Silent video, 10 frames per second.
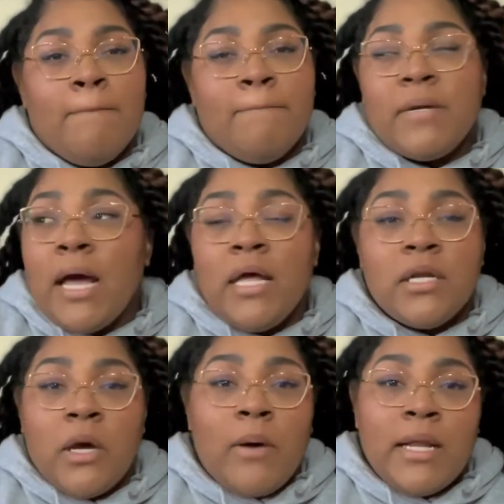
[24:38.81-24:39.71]
But I had
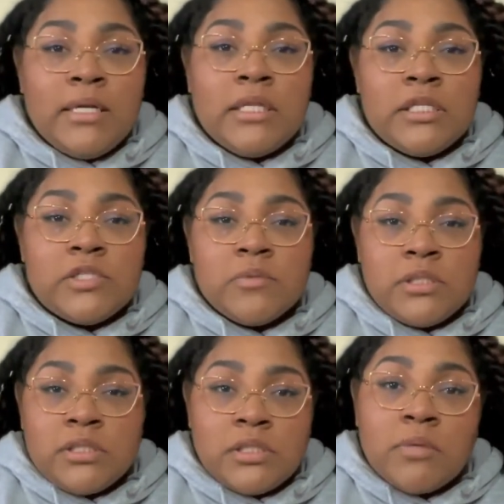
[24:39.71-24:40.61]
no idea that this
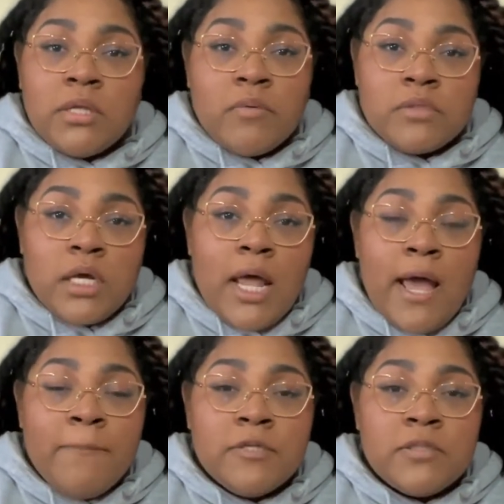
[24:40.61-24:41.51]
was something that was going to
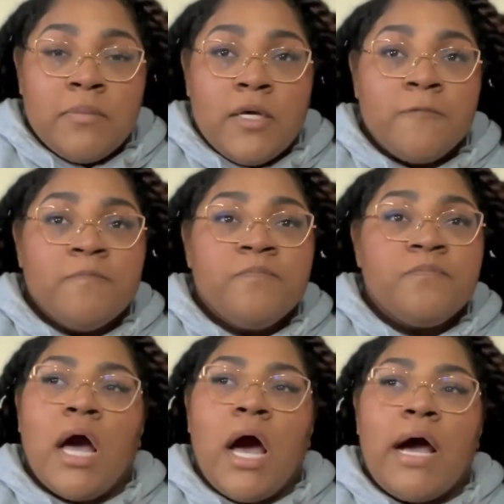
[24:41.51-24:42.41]
happen to me.
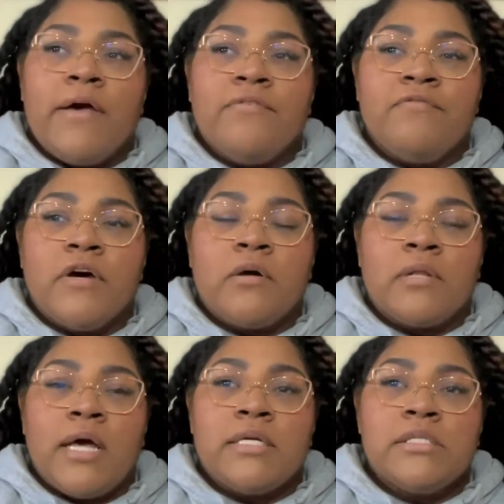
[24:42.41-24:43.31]
I felt
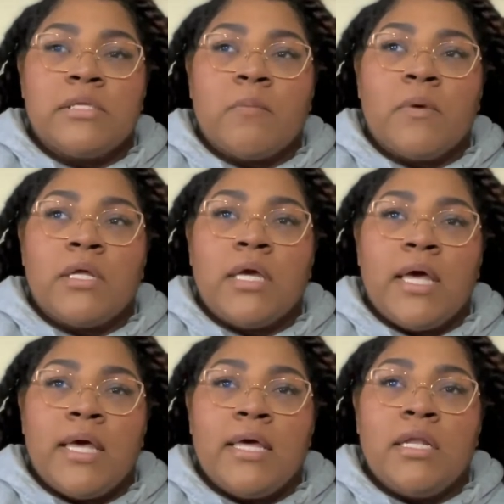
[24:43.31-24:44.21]
like somebody
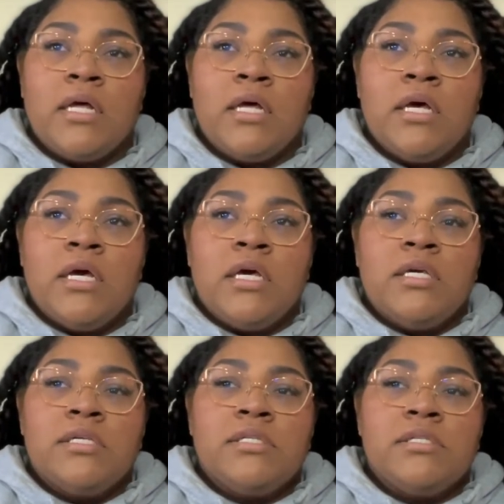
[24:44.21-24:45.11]
had
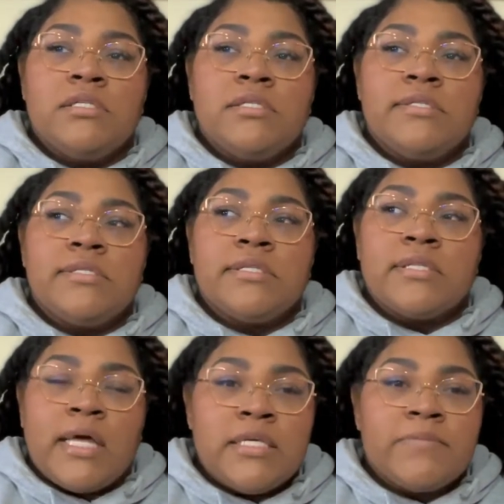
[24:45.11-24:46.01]

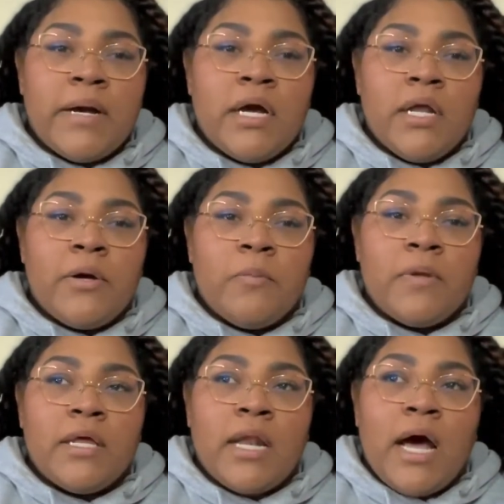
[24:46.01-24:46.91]
sliced my gut
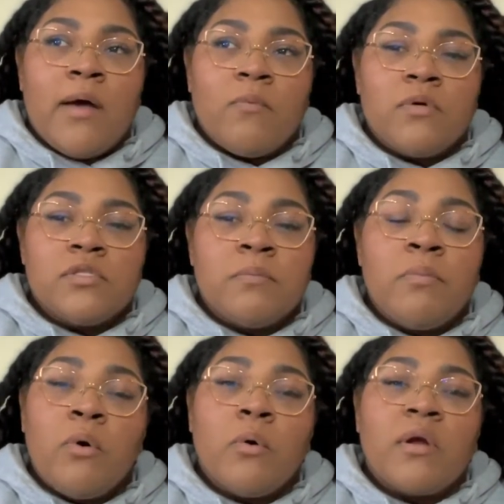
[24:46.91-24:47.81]
open and I was
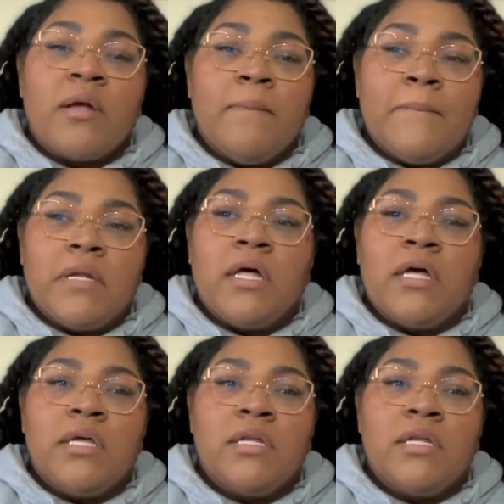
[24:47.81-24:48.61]
pouring blood.